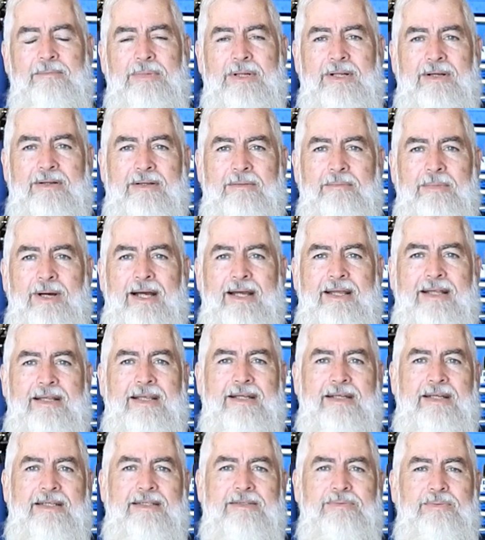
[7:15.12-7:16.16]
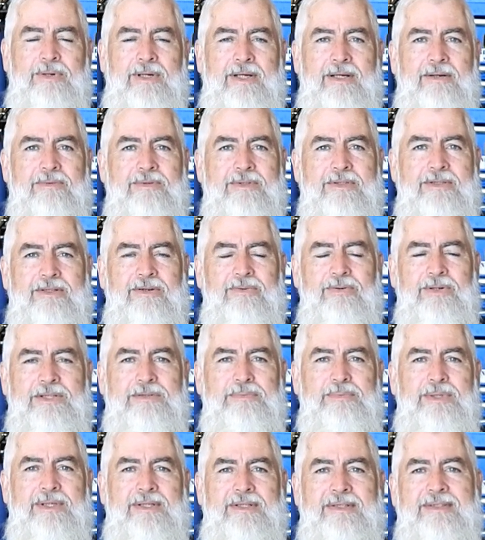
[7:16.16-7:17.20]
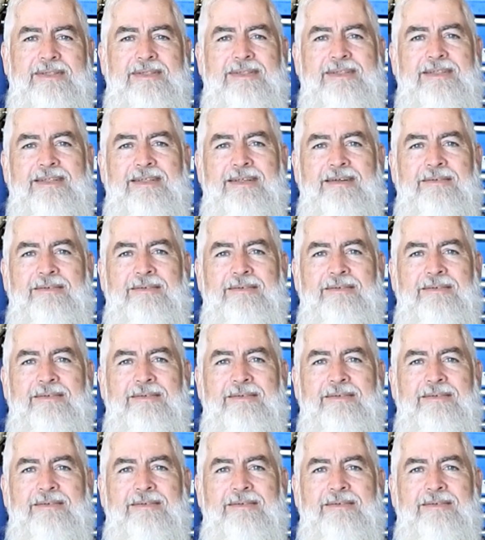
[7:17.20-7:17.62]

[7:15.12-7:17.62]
But look, the main thing this week was Christmas.